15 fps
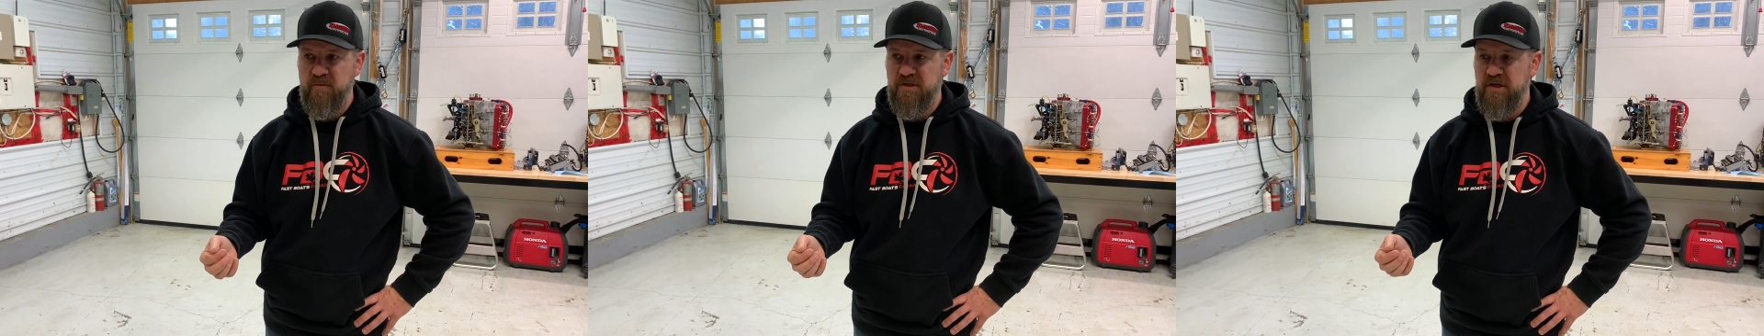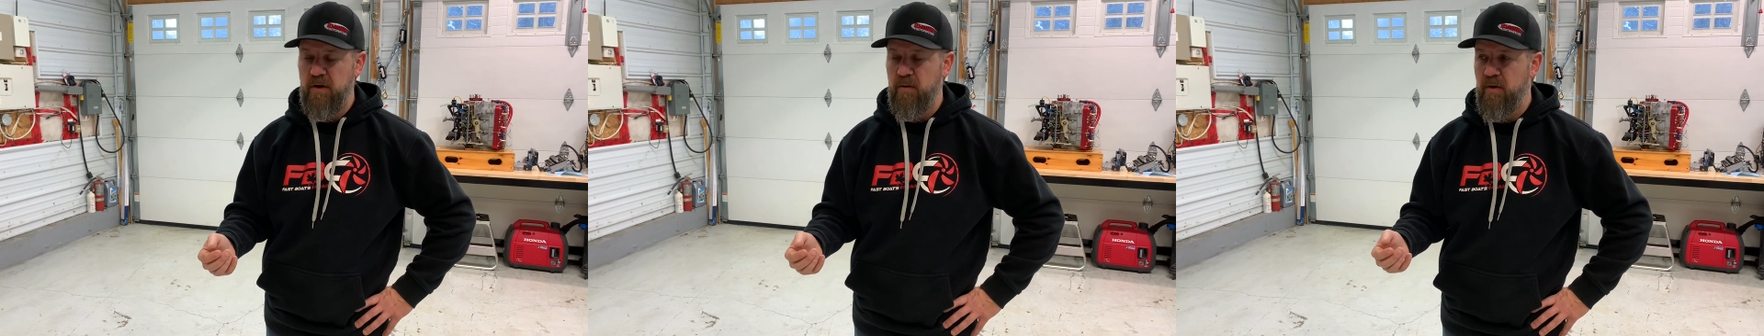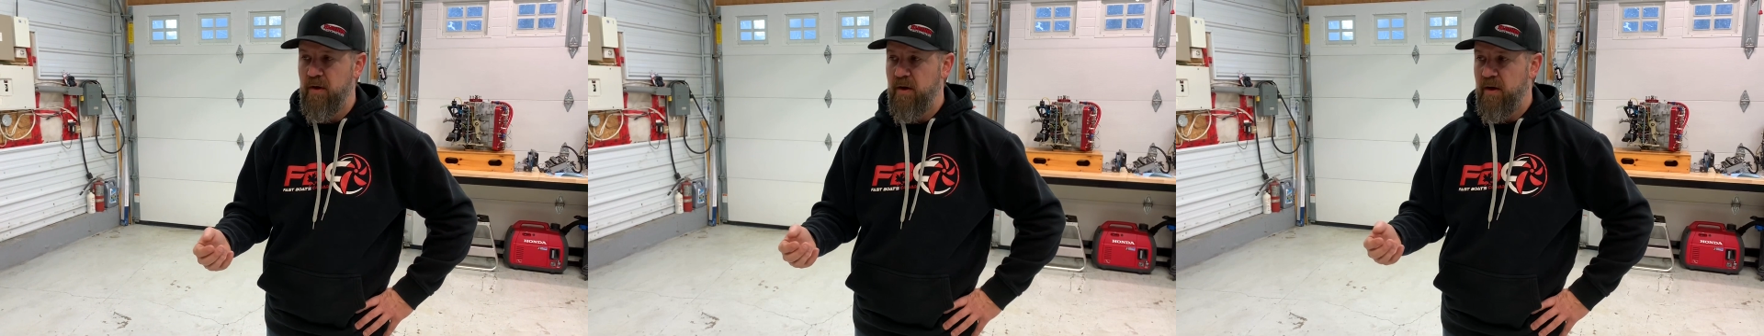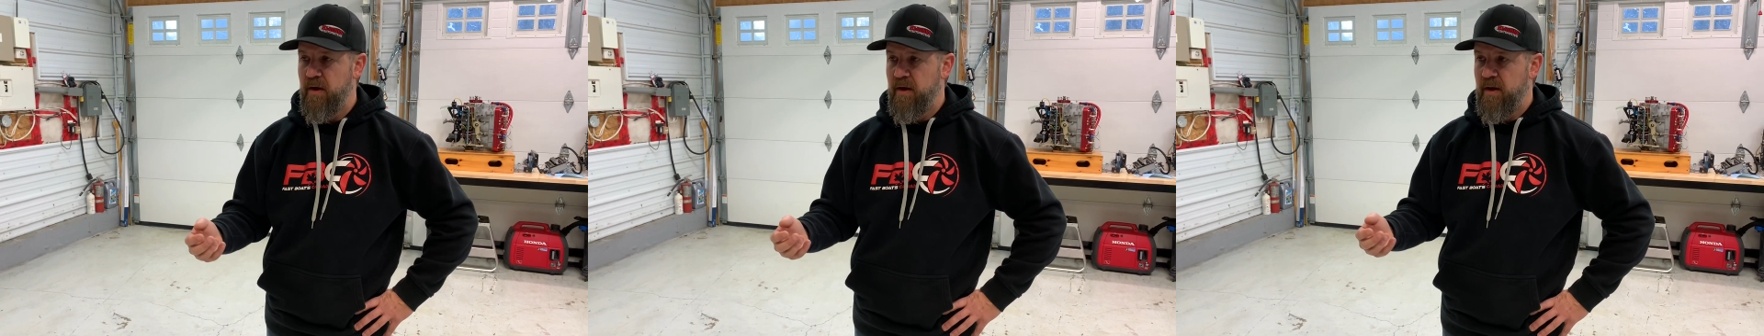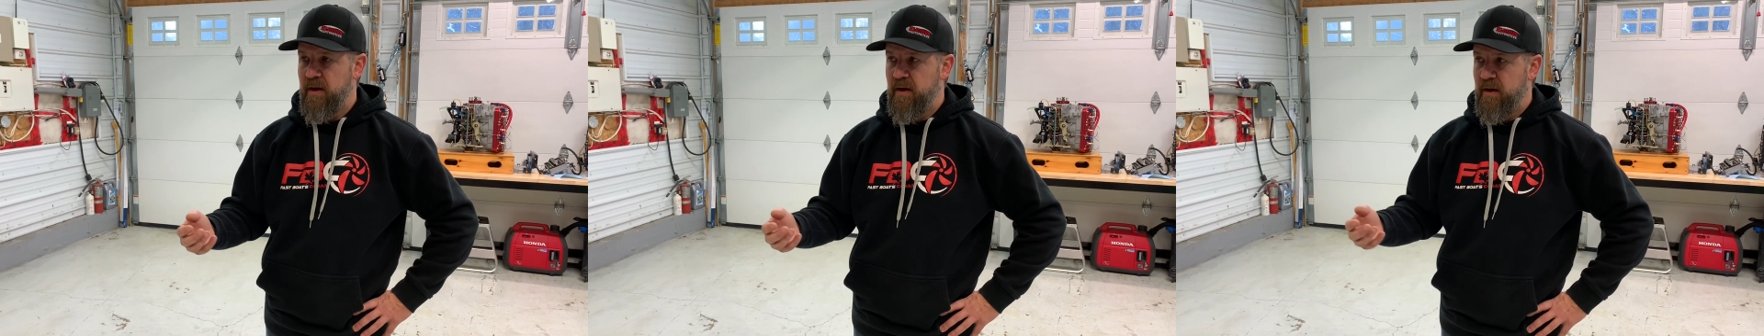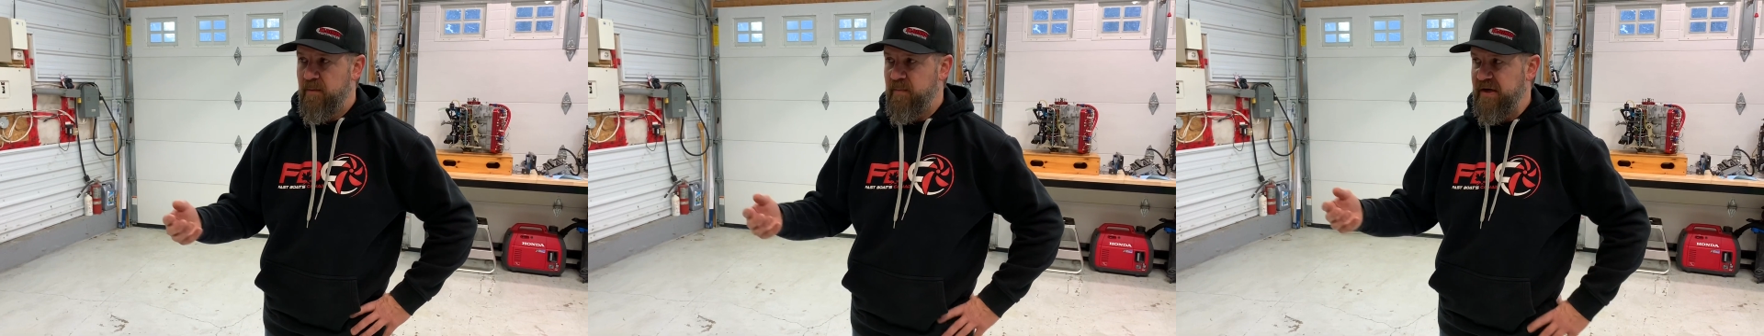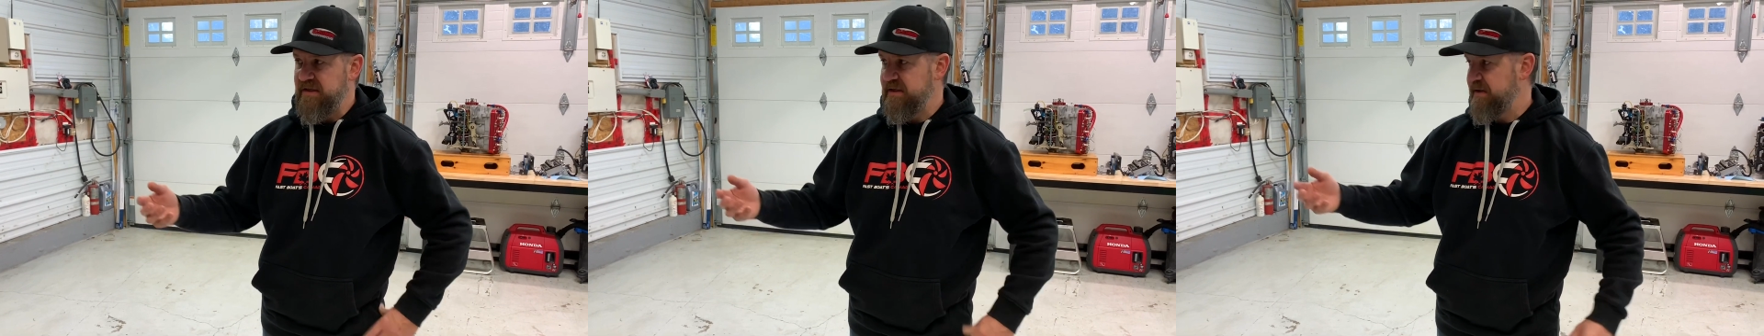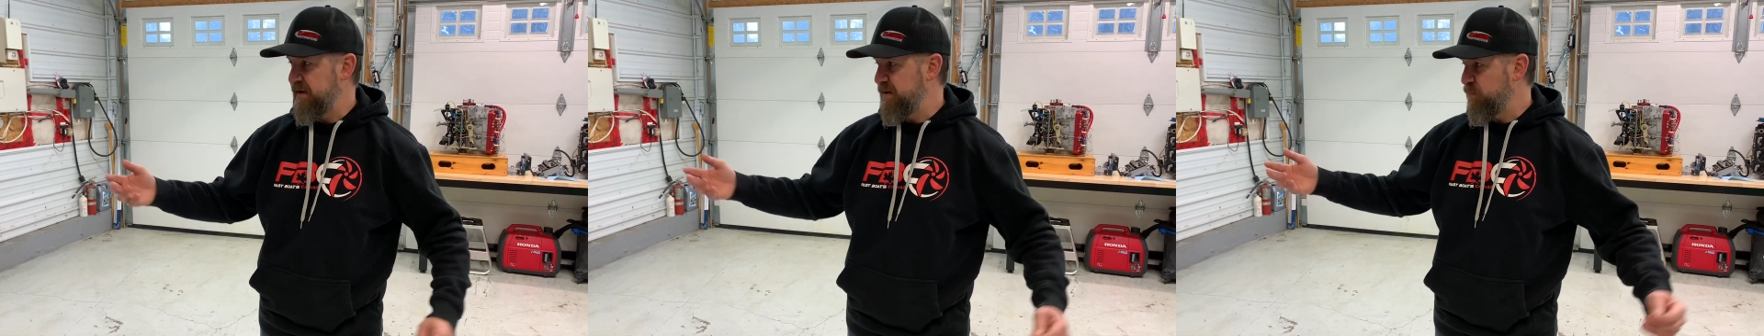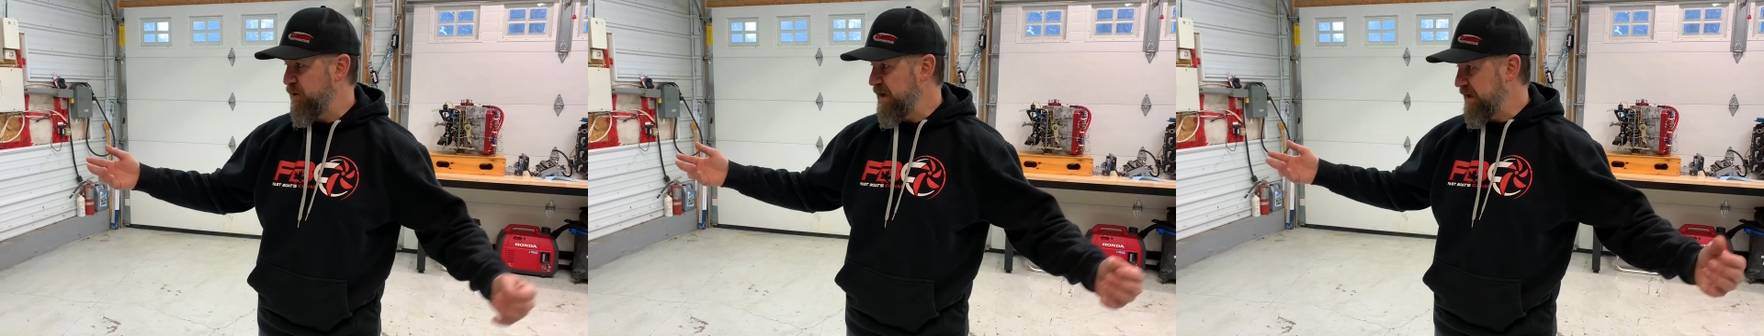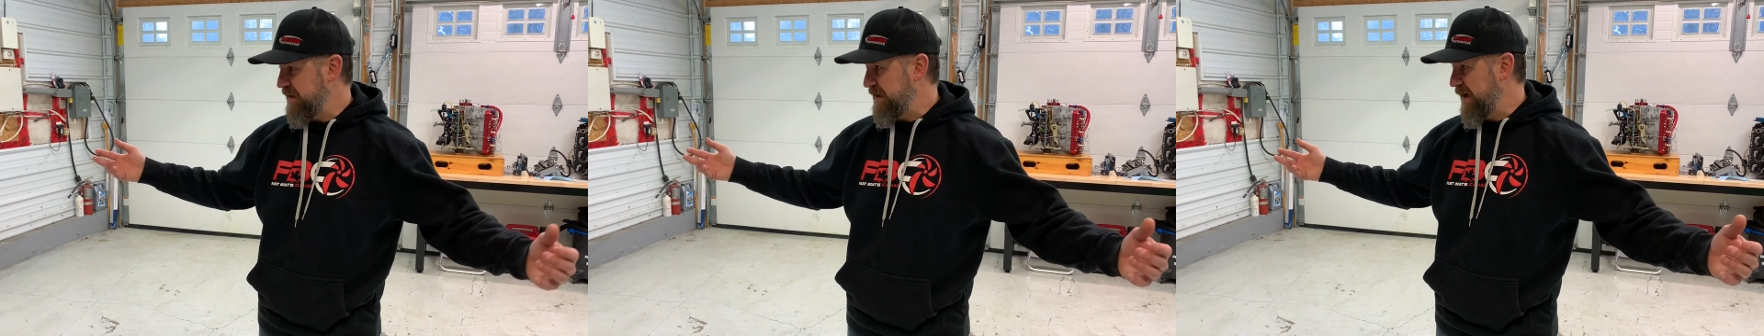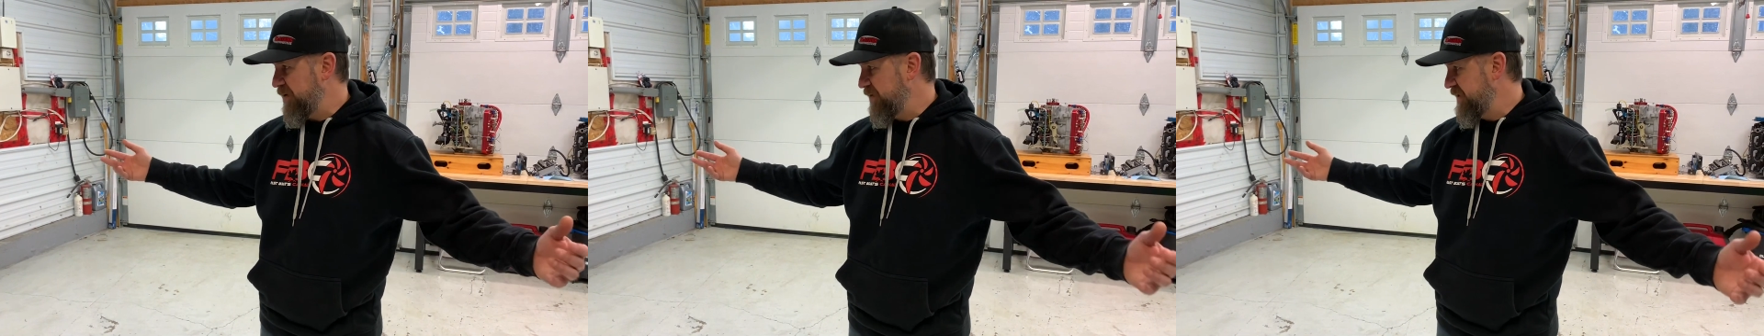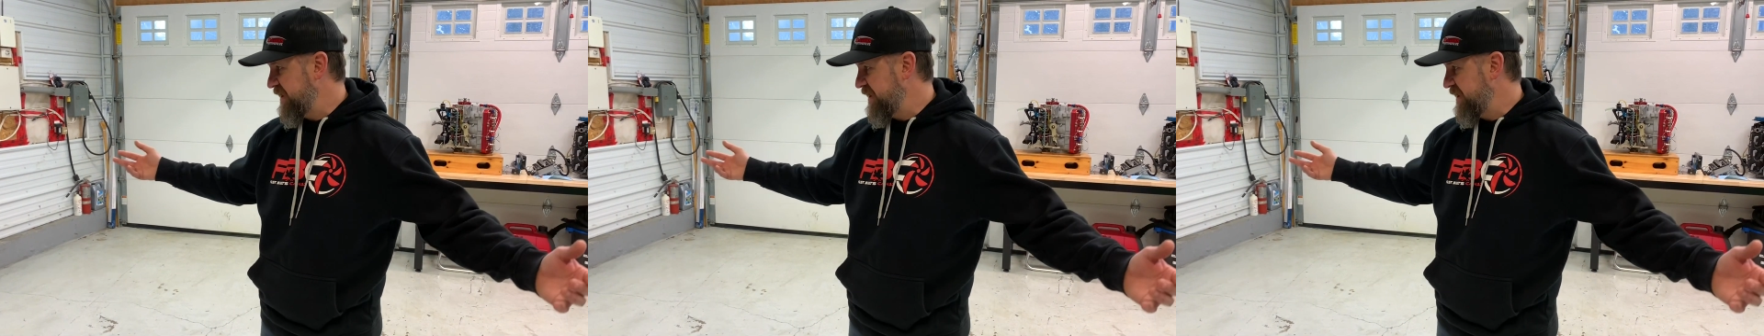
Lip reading: So basically, to break it down,